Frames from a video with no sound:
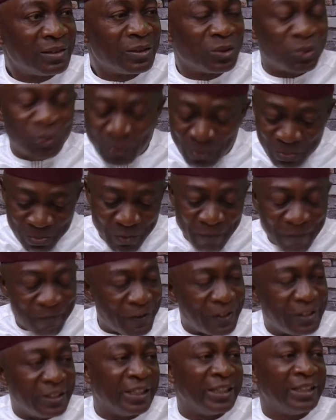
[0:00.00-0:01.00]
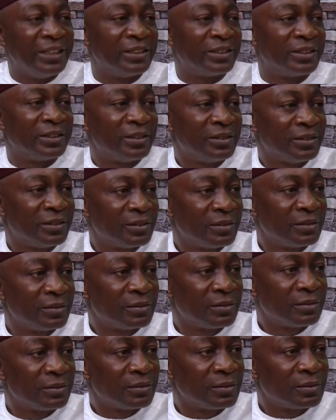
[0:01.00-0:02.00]
to feel the heat
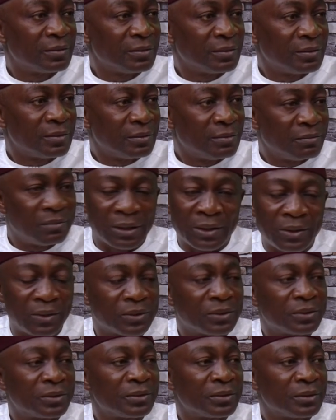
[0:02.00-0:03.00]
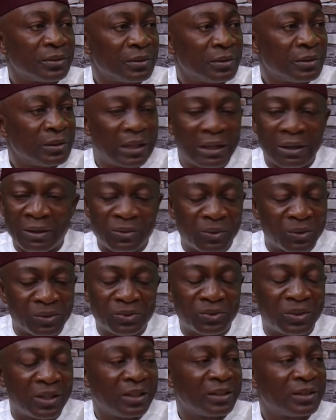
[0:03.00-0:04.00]
because our
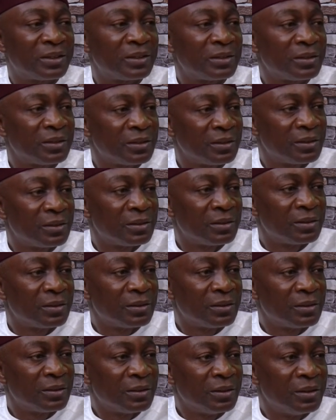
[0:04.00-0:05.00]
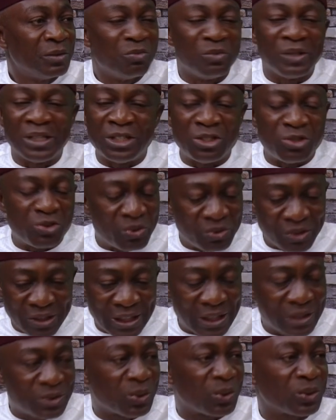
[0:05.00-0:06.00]
constituents will
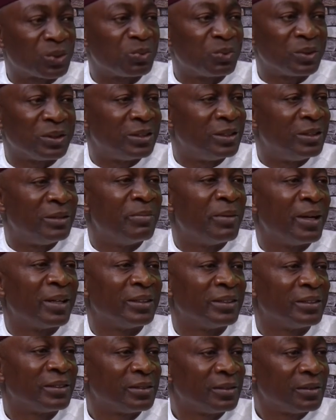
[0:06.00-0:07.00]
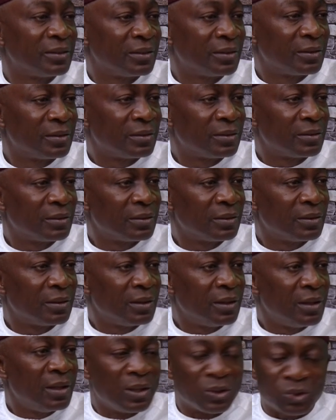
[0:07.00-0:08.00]
inundate us with demands.
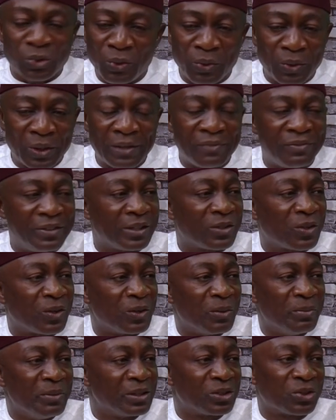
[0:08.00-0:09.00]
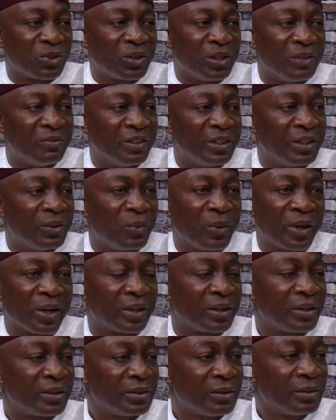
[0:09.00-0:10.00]
So if the economy is running very well,
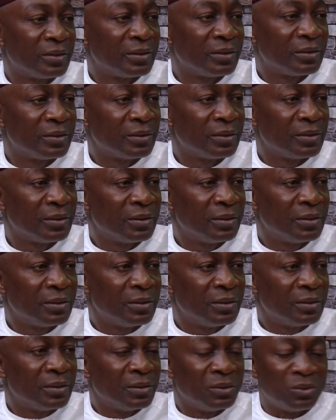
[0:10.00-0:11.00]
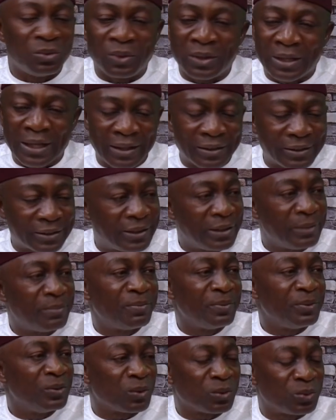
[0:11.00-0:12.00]
you can sleep
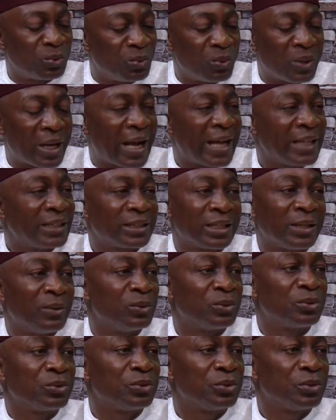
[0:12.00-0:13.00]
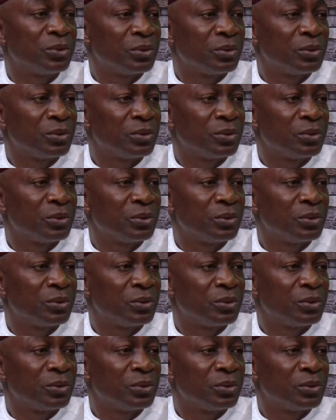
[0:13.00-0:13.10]
with your two eyes closed.